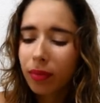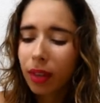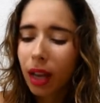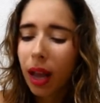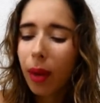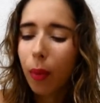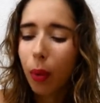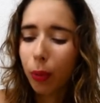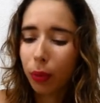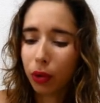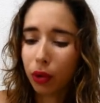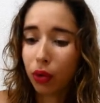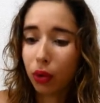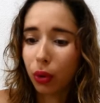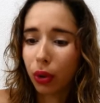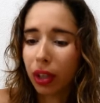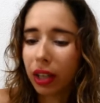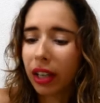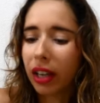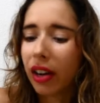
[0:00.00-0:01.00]
I'm almost
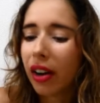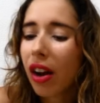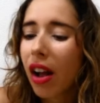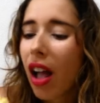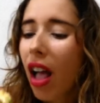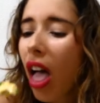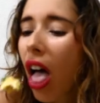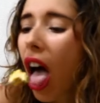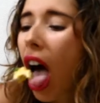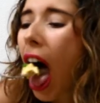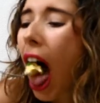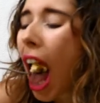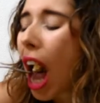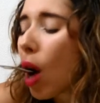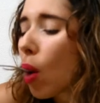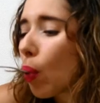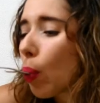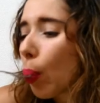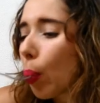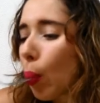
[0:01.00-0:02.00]
drooling here.
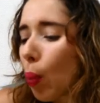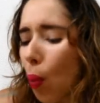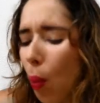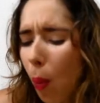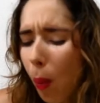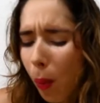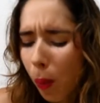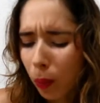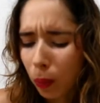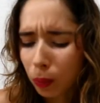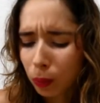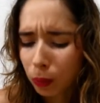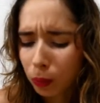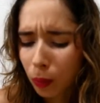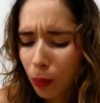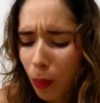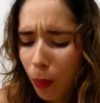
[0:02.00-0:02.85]
Oh,